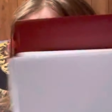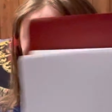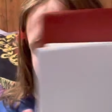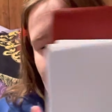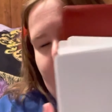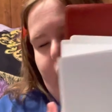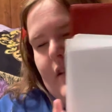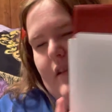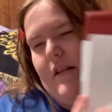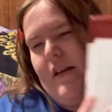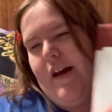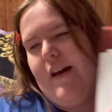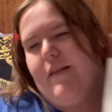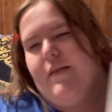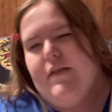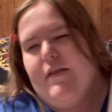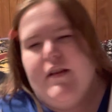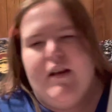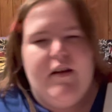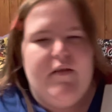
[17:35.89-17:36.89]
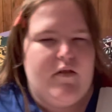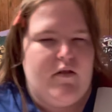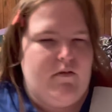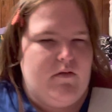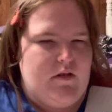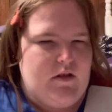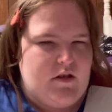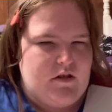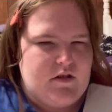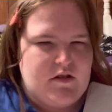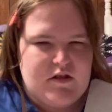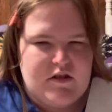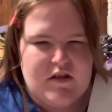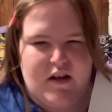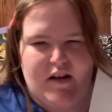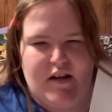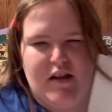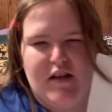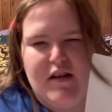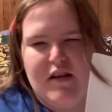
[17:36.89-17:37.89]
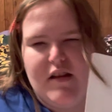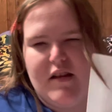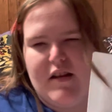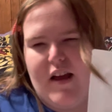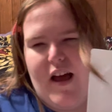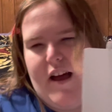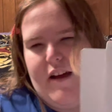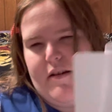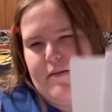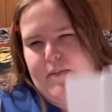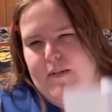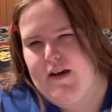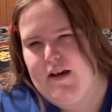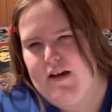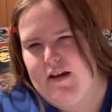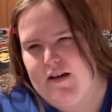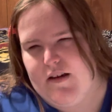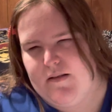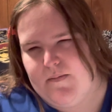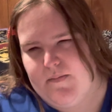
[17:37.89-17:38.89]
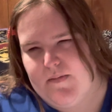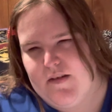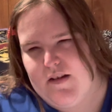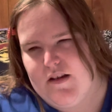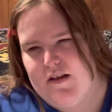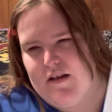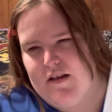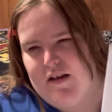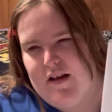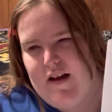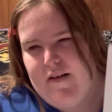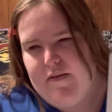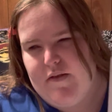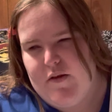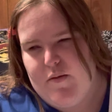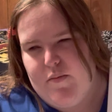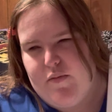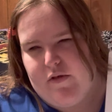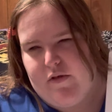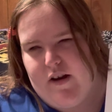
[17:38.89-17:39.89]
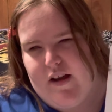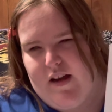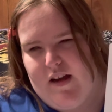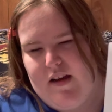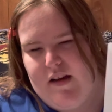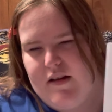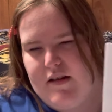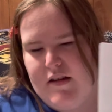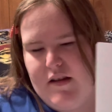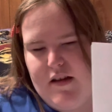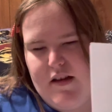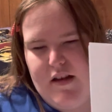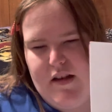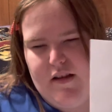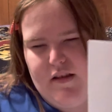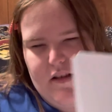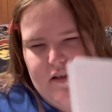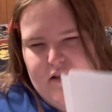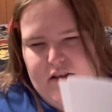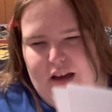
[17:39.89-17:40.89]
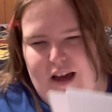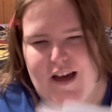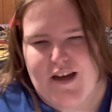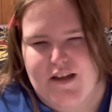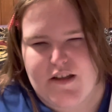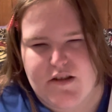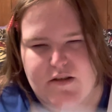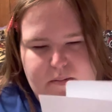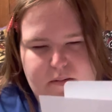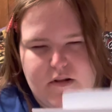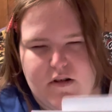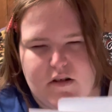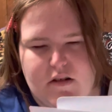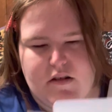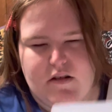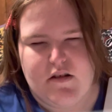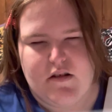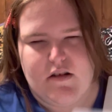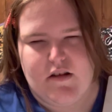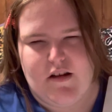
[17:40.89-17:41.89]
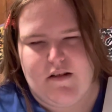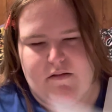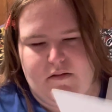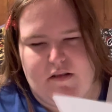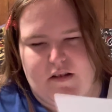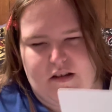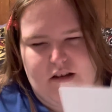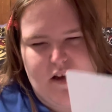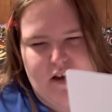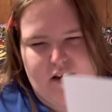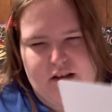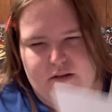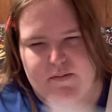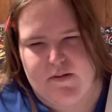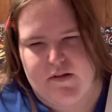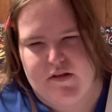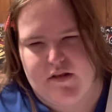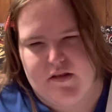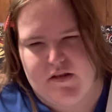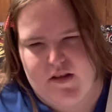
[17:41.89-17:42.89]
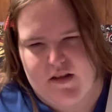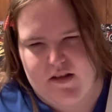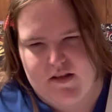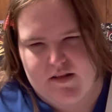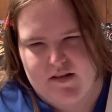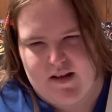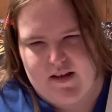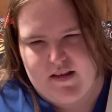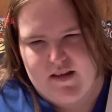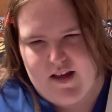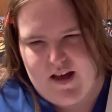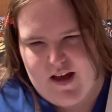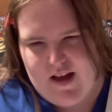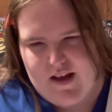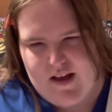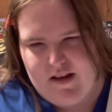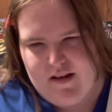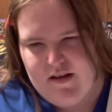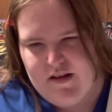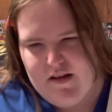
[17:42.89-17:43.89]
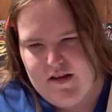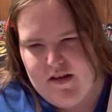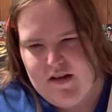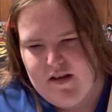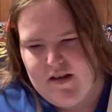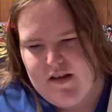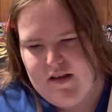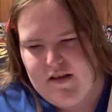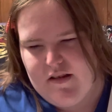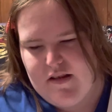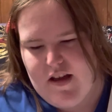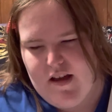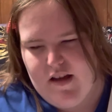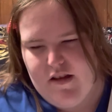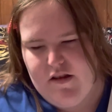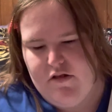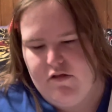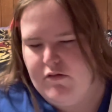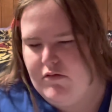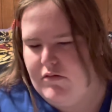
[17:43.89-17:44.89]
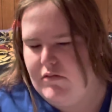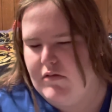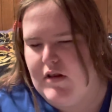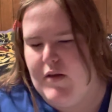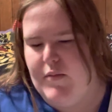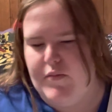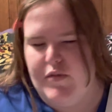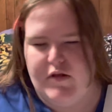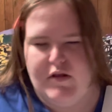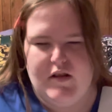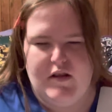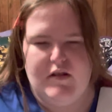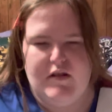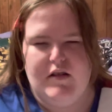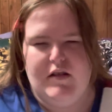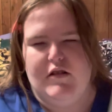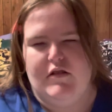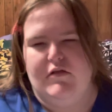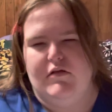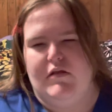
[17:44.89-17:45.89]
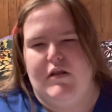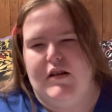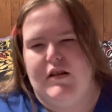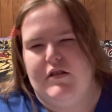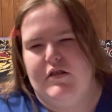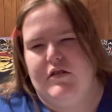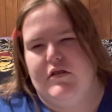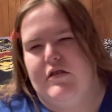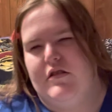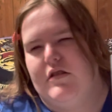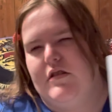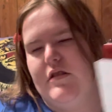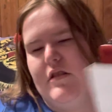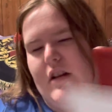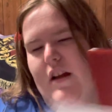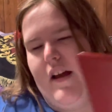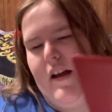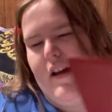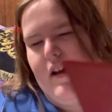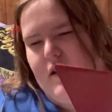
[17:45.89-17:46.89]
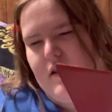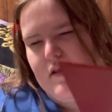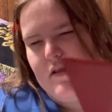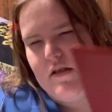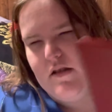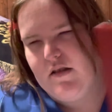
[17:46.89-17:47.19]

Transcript: a lifesaver when you're studying anatomy of the brain in the textbooks and things like that, and say you completely don't understand